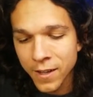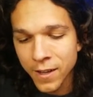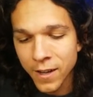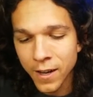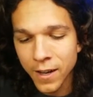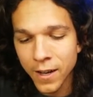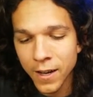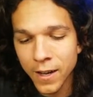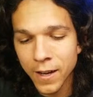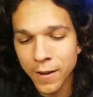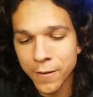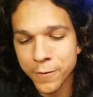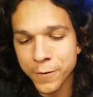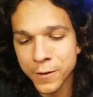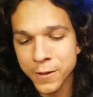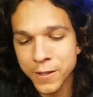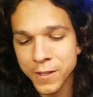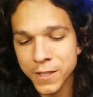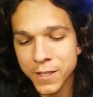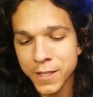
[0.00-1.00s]
uh, for
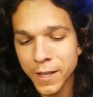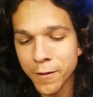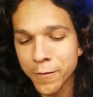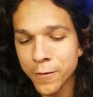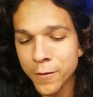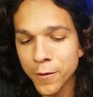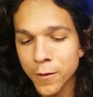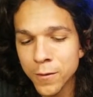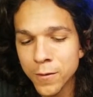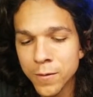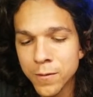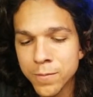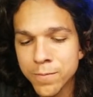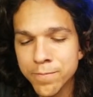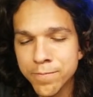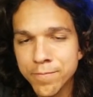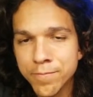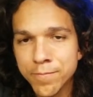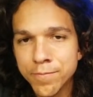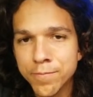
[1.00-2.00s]
several
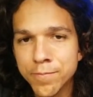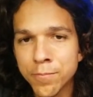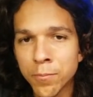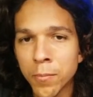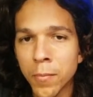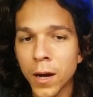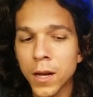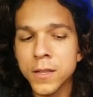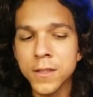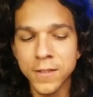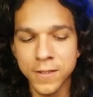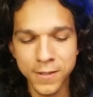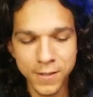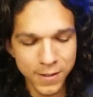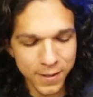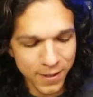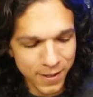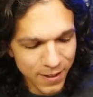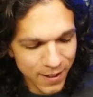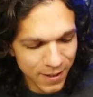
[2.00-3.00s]

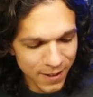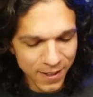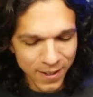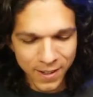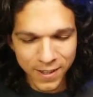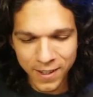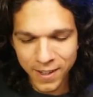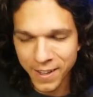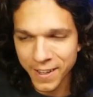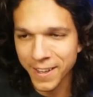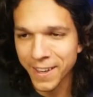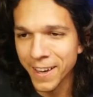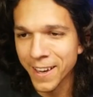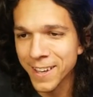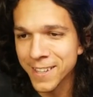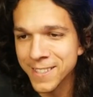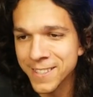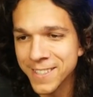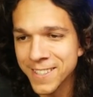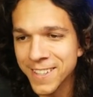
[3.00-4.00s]
months, I
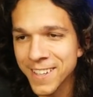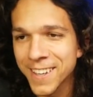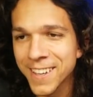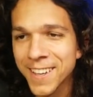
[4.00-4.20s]
guess.